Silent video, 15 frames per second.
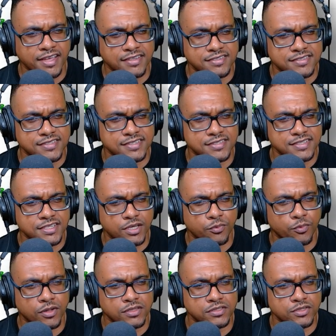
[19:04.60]
x is
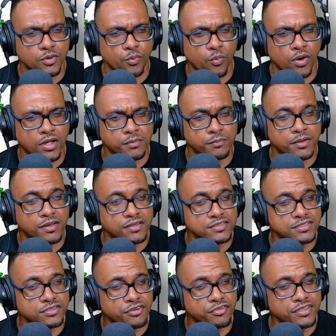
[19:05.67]
equal to 1
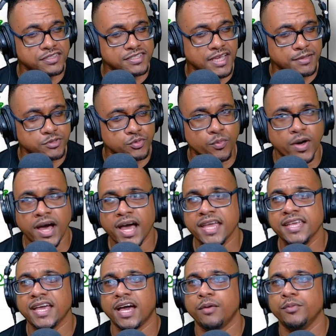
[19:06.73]
plus 3 times
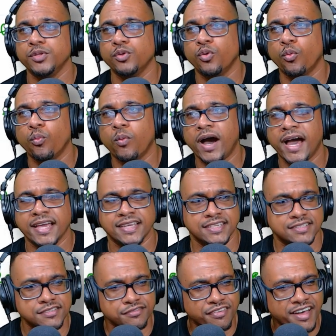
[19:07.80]
y, and we know y
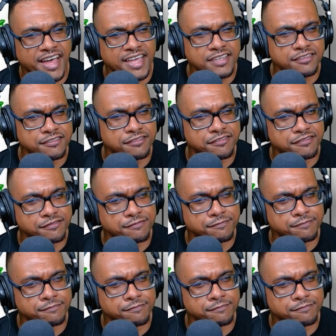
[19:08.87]
is 5